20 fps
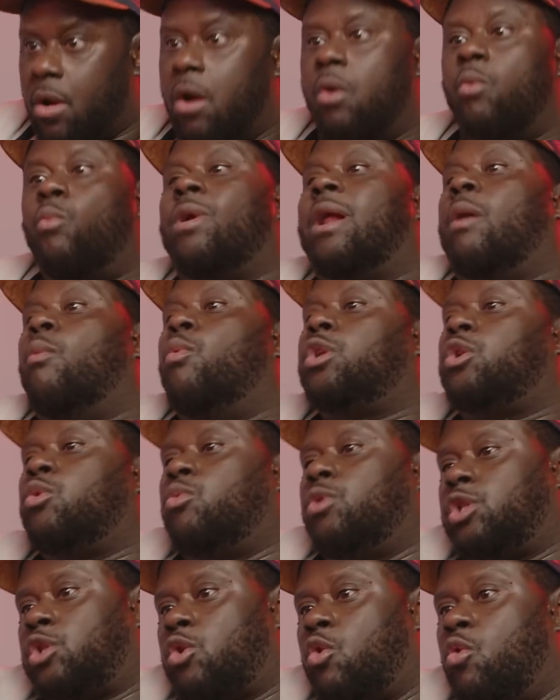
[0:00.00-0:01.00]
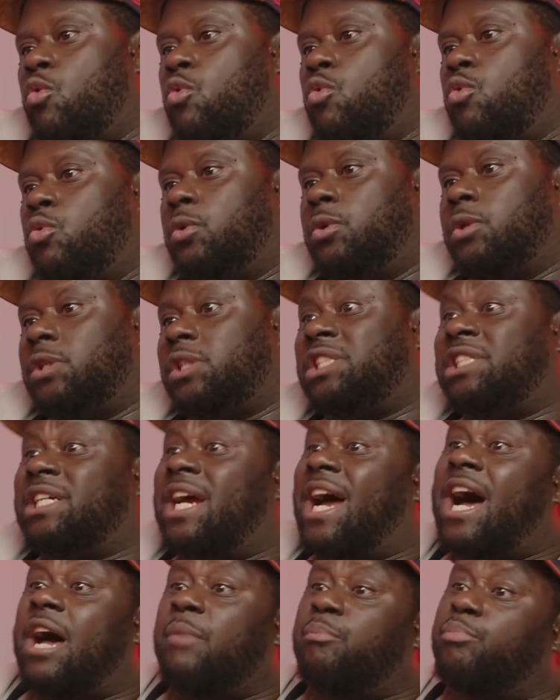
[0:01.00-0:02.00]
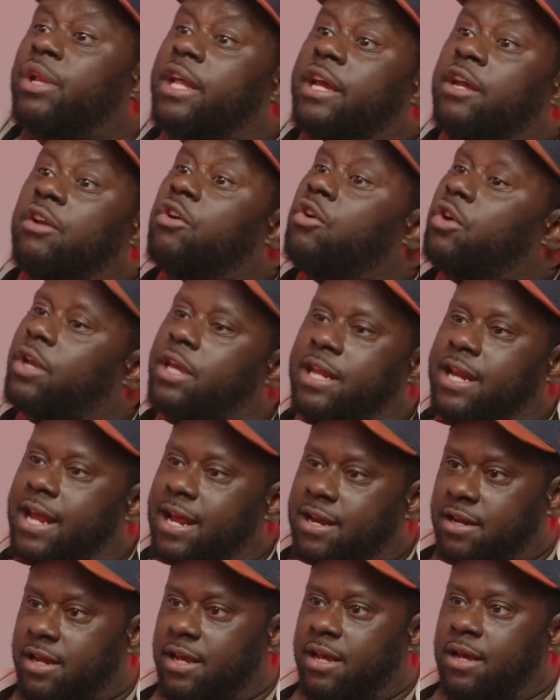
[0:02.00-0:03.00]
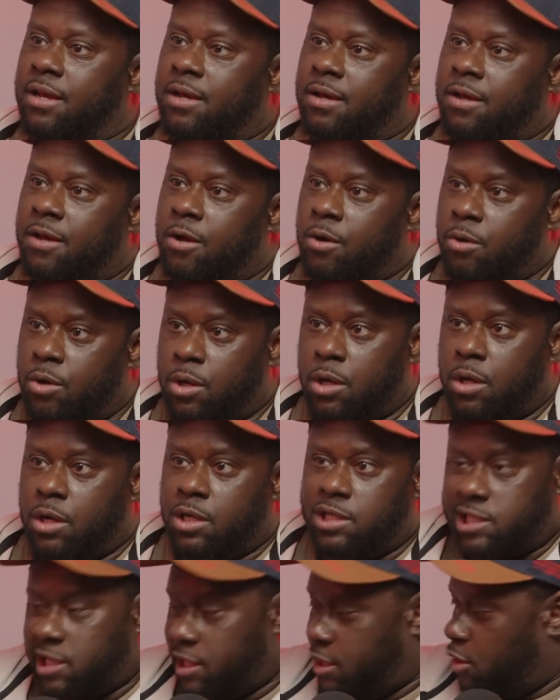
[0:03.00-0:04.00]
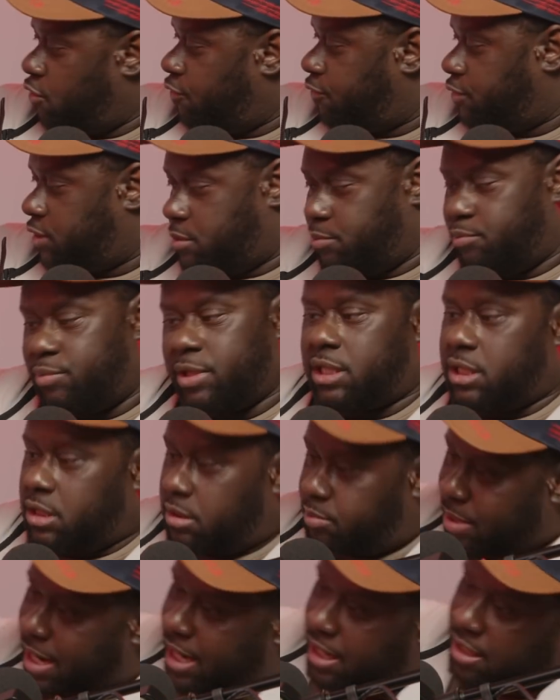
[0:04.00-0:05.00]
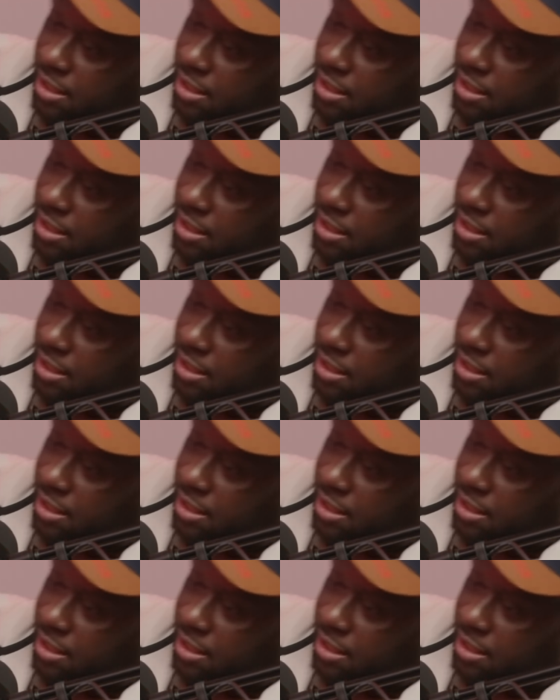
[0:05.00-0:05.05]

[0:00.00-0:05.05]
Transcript: When I went to his school, Sean played hooky that day. Slid off with some bitches back, and